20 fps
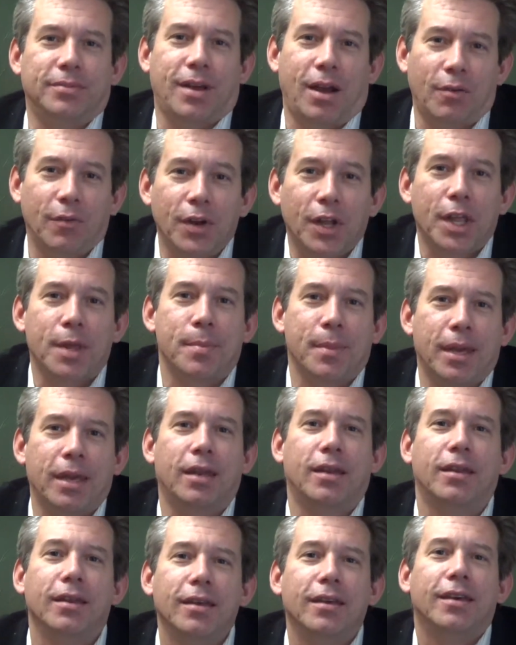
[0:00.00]
I really
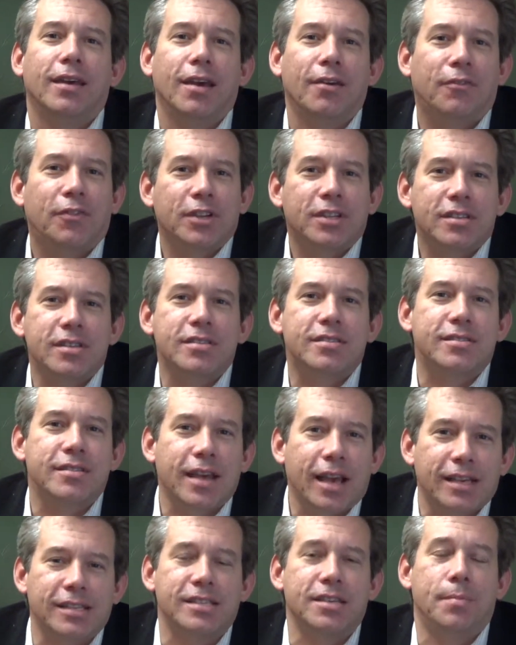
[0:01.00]
mean, if it's a
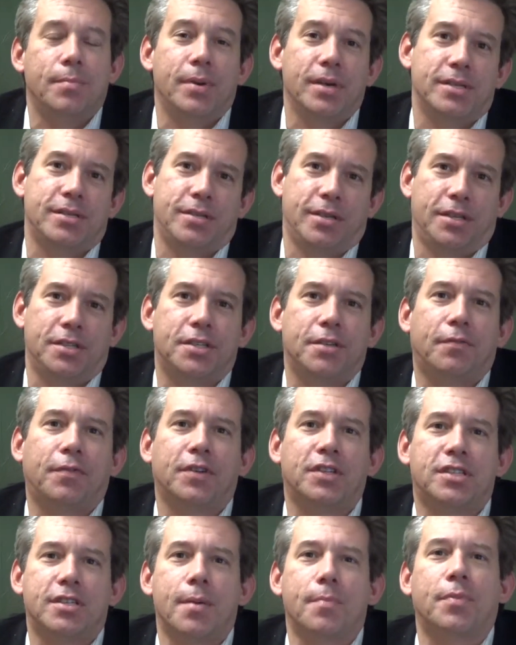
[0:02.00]
sexy business, if
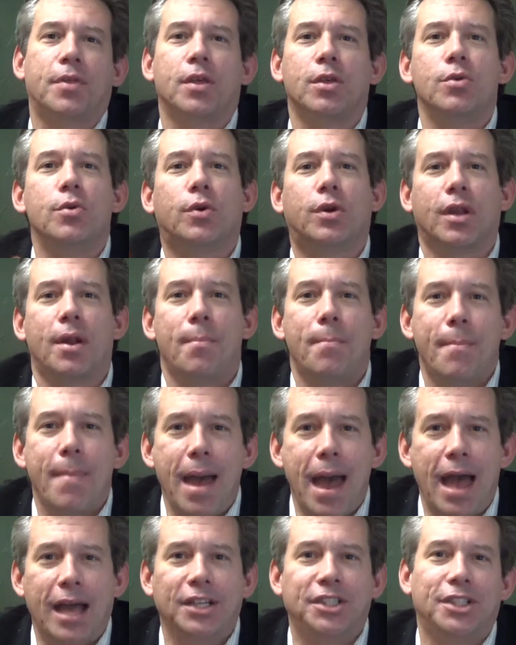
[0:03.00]
it's something you could
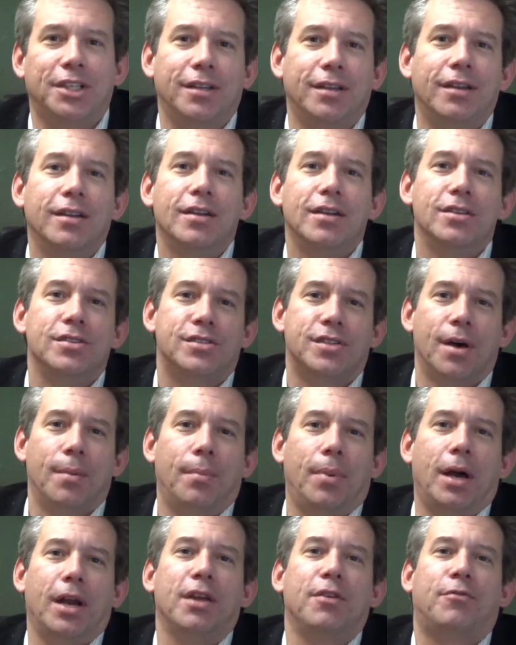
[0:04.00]
imagine
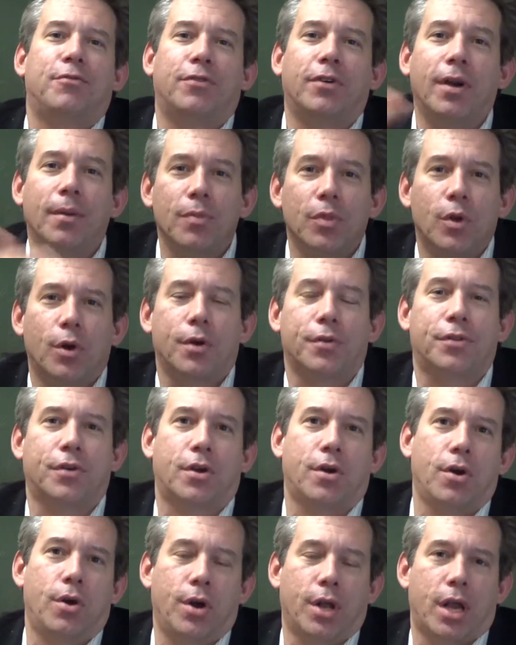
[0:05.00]
somebody from North
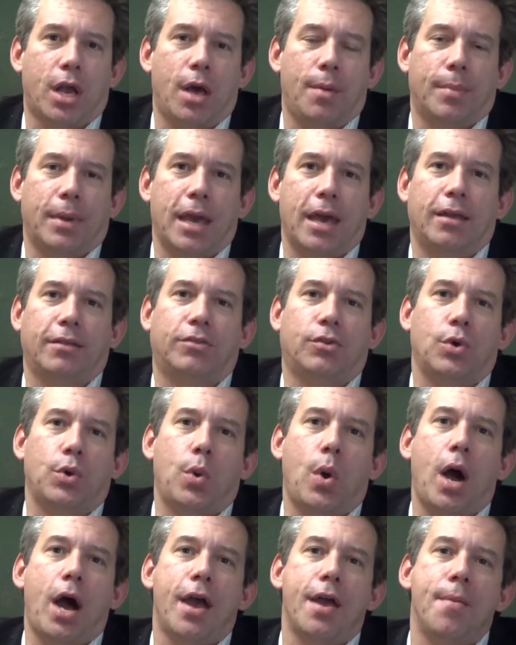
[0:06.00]
Dakota coming out to
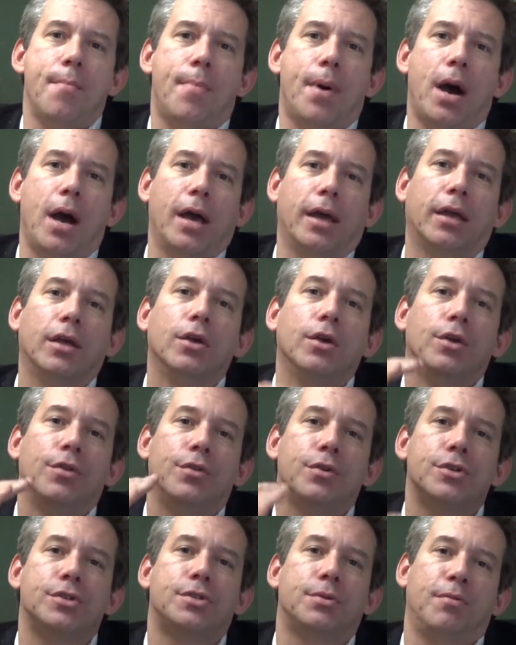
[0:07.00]
Hawaii and buying,
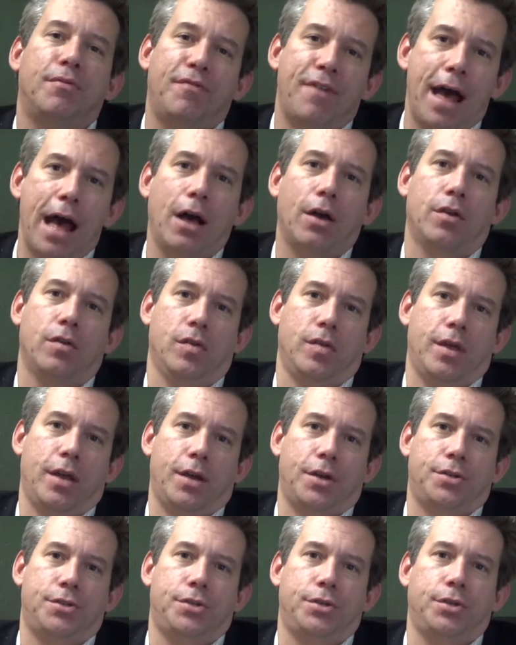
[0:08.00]
there's some value
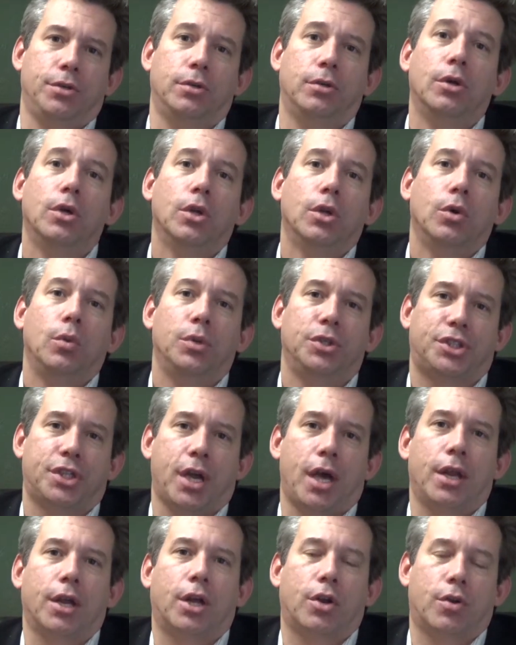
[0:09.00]
there too, which
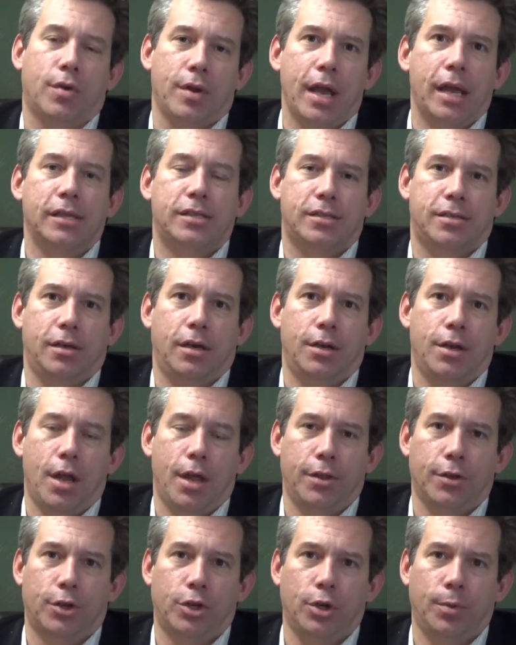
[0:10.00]
kind of creates
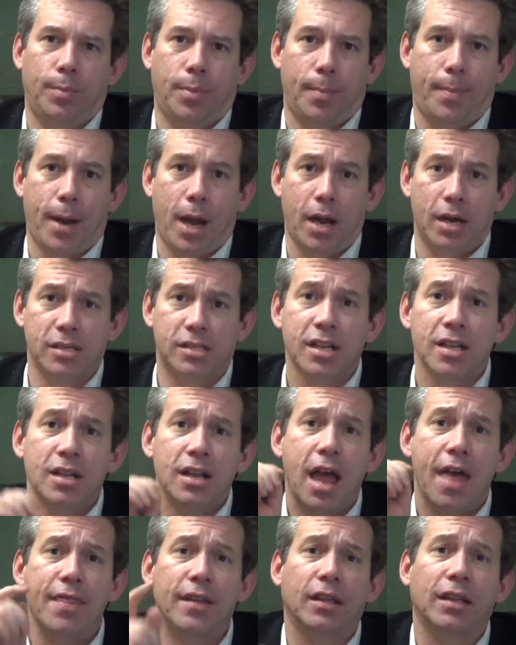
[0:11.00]
another group of buyers.
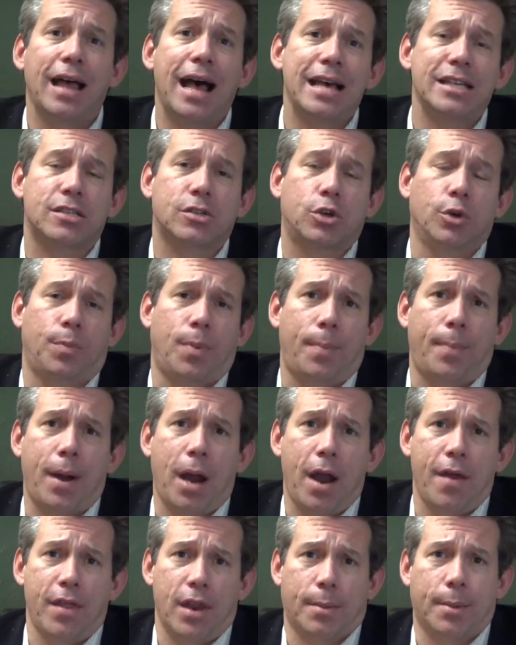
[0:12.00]
And the last group of
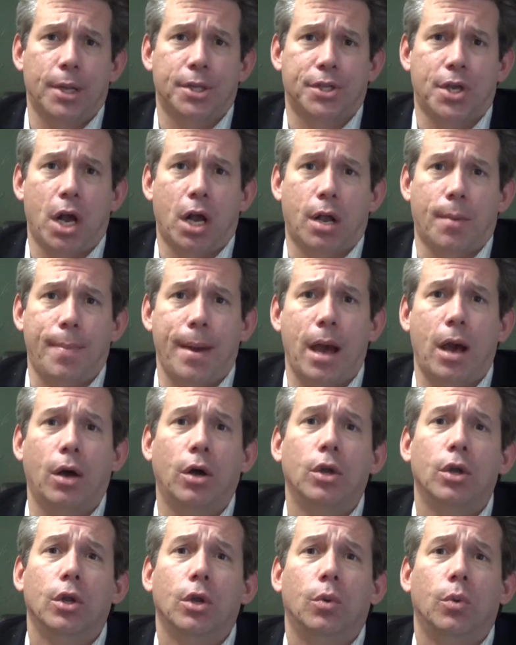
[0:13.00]
buyers that I'm going to talk
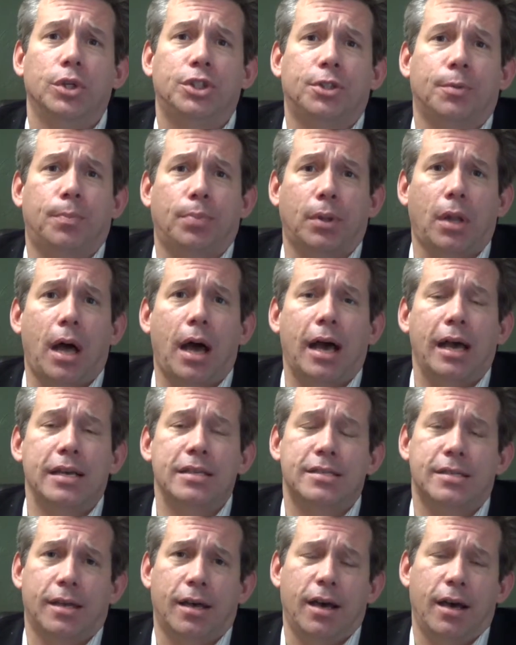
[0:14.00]
about, which
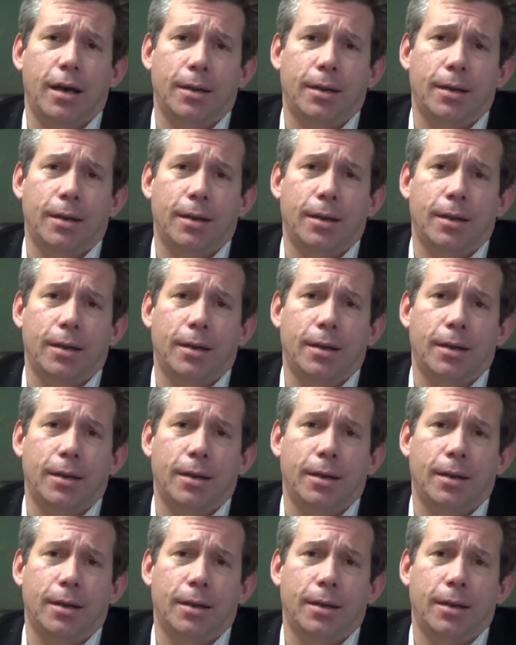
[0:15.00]
applies